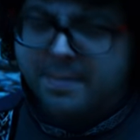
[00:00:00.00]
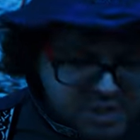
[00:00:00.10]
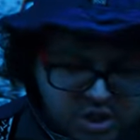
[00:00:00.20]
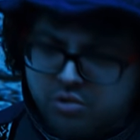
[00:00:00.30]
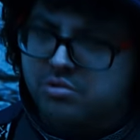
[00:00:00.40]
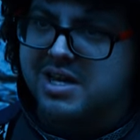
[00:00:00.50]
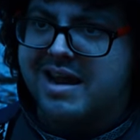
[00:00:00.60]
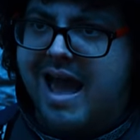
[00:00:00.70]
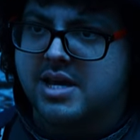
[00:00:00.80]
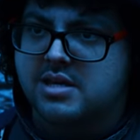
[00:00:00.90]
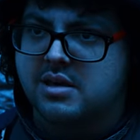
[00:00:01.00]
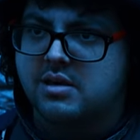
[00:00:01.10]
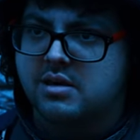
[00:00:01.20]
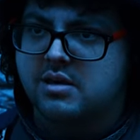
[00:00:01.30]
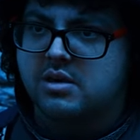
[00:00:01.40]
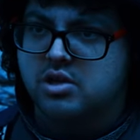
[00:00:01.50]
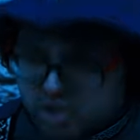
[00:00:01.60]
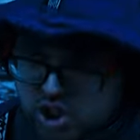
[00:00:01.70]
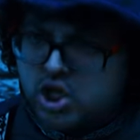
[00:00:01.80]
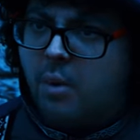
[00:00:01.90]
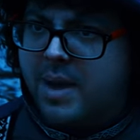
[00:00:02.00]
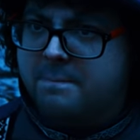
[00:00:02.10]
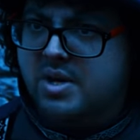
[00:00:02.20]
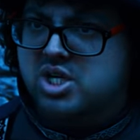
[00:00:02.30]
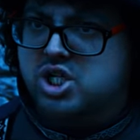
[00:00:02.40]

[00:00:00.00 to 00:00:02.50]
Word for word: Absolutely not! You stole my book of